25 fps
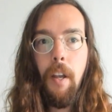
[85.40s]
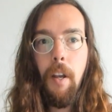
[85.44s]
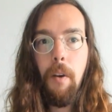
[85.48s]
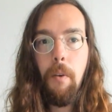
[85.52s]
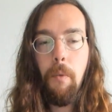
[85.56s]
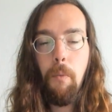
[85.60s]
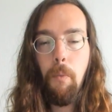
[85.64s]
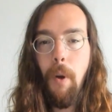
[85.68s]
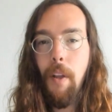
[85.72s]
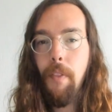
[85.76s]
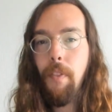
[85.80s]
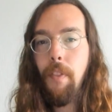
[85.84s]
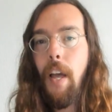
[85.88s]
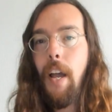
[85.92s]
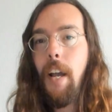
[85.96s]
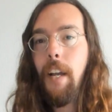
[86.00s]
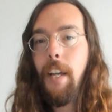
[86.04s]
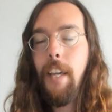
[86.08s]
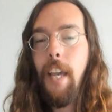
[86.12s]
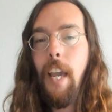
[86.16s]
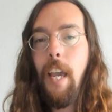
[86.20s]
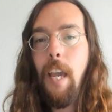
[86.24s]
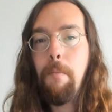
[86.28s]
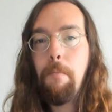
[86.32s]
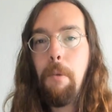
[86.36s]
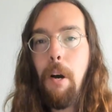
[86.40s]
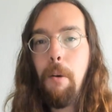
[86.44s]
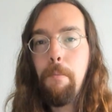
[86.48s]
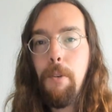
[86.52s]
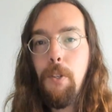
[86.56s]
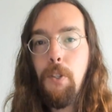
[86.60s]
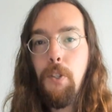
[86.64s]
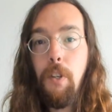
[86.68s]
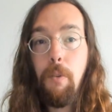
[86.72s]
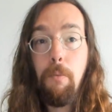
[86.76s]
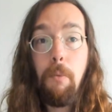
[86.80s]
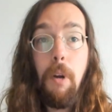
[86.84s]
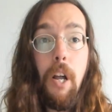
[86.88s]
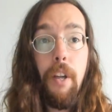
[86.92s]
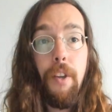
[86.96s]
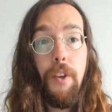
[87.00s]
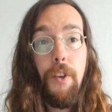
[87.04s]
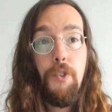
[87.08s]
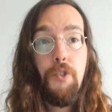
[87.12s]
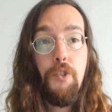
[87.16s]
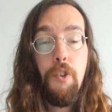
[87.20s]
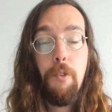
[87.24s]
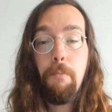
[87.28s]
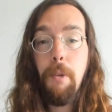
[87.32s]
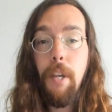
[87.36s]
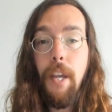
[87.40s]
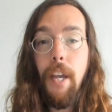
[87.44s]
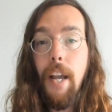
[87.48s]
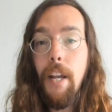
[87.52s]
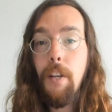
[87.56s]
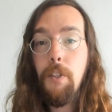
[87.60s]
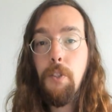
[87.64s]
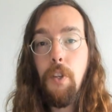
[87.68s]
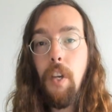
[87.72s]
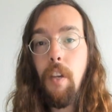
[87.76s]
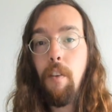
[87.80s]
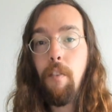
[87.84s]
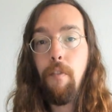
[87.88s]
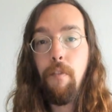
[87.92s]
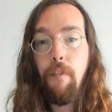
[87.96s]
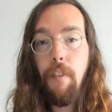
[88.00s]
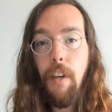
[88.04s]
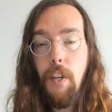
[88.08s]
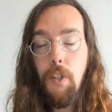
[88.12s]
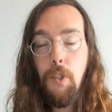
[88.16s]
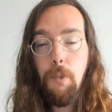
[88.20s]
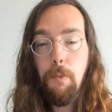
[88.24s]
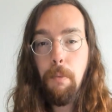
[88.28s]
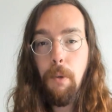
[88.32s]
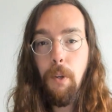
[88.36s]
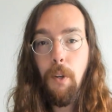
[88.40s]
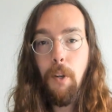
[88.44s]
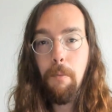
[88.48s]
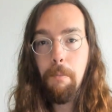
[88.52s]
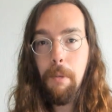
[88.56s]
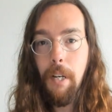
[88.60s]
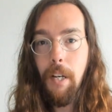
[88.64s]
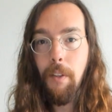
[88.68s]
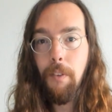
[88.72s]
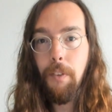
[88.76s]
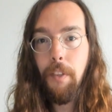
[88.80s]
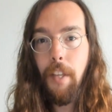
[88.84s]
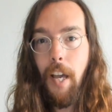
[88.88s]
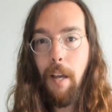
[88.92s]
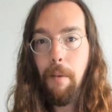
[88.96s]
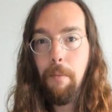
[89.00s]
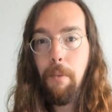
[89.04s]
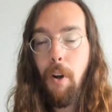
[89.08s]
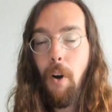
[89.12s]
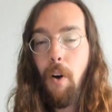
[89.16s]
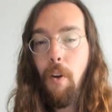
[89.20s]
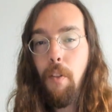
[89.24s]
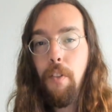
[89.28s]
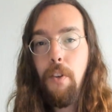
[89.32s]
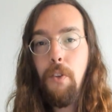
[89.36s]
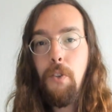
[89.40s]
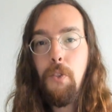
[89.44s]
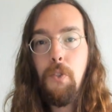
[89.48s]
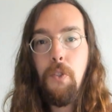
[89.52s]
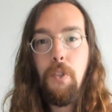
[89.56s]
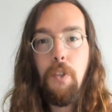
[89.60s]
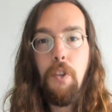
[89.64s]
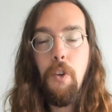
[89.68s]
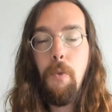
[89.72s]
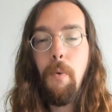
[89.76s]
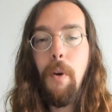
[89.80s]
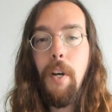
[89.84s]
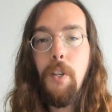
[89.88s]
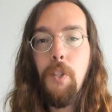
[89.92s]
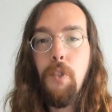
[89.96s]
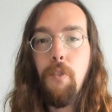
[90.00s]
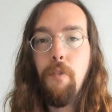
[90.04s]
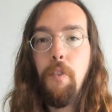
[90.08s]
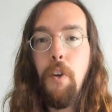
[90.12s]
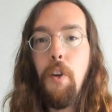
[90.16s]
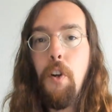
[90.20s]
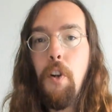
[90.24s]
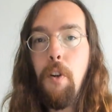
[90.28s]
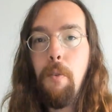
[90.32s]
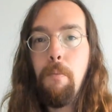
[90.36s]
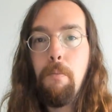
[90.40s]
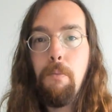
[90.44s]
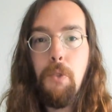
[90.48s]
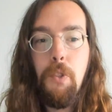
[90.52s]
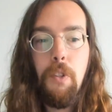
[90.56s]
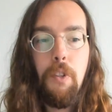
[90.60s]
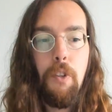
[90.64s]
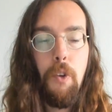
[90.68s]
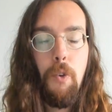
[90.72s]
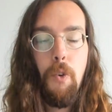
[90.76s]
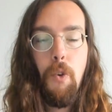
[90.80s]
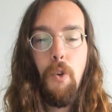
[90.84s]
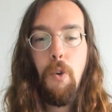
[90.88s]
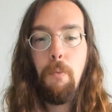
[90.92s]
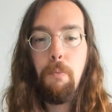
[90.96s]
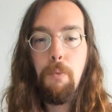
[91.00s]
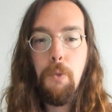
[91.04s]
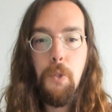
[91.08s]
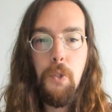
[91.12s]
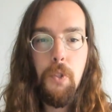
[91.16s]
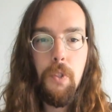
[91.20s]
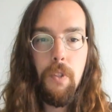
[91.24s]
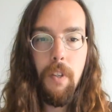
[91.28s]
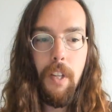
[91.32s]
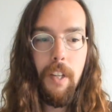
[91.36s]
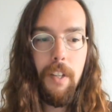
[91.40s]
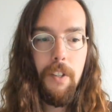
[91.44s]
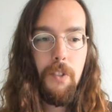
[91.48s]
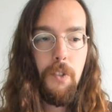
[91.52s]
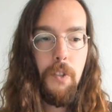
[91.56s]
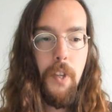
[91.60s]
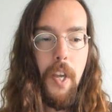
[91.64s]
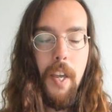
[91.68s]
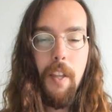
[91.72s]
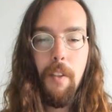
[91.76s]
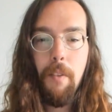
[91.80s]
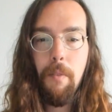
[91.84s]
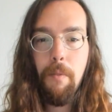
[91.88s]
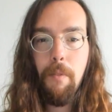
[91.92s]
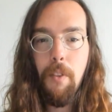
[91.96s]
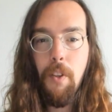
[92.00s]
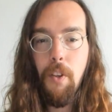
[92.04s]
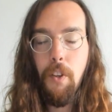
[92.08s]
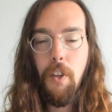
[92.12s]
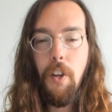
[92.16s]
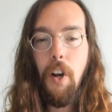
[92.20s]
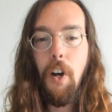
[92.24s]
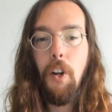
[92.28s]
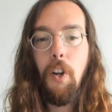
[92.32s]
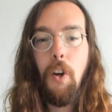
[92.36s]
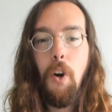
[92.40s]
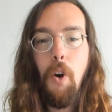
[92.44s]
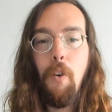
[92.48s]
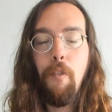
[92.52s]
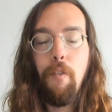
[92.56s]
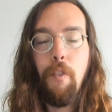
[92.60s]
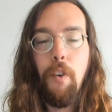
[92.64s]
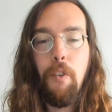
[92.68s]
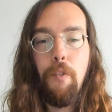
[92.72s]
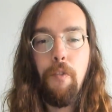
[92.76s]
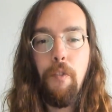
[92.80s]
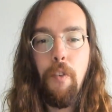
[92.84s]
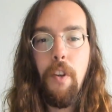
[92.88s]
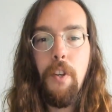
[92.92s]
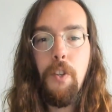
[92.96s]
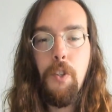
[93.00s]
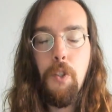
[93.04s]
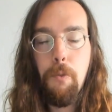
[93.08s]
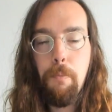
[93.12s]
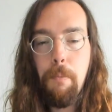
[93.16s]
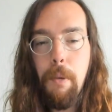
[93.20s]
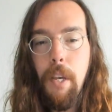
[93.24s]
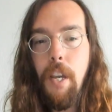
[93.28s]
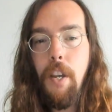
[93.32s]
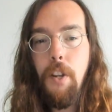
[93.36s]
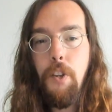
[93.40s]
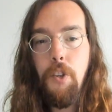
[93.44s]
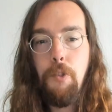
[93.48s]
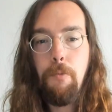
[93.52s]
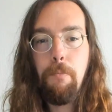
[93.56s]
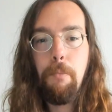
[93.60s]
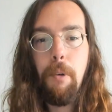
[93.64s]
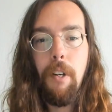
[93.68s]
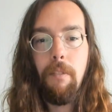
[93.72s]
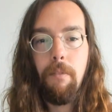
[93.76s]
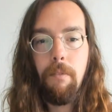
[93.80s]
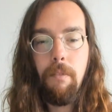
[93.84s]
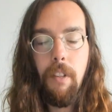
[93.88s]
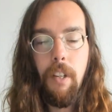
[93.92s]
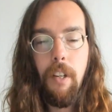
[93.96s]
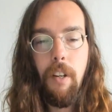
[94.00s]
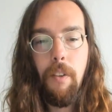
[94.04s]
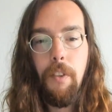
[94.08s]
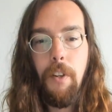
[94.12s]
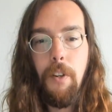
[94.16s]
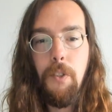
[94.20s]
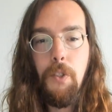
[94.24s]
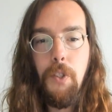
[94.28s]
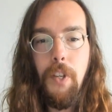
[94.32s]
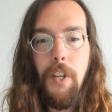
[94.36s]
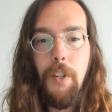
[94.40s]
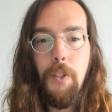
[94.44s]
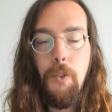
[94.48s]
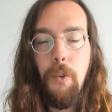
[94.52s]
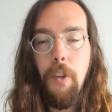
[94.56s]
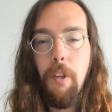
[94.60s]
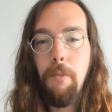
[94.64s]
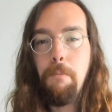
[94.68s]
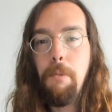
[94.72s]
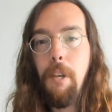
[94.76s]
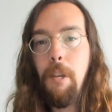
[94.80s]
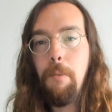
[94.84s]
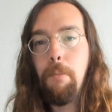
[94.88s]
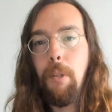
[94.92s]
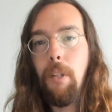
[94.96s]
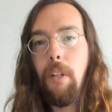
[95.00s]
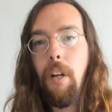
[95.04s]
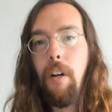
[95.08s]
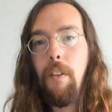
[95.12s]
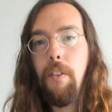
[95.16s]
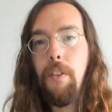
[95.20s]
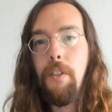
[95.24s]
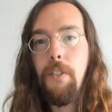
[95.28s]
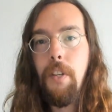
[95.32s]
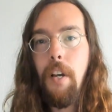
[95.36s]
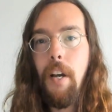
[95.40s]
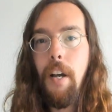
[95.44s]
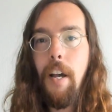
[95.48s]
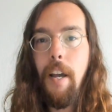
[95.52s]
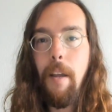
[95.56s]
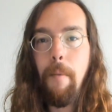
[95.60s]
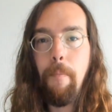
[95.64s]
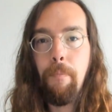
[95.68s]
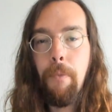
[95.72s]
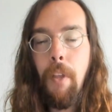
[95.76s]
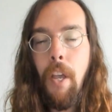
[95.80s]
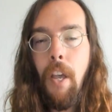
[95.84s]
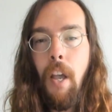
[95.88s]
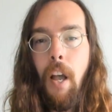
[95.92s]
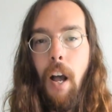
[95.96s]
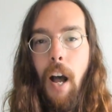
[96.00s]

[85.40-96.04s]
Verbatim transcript: When that came up, he said, well, you should be asking Facebook about that. All these U.S. firms and groups say gung-ho for free speech, but, you know, they're censoring people all the time.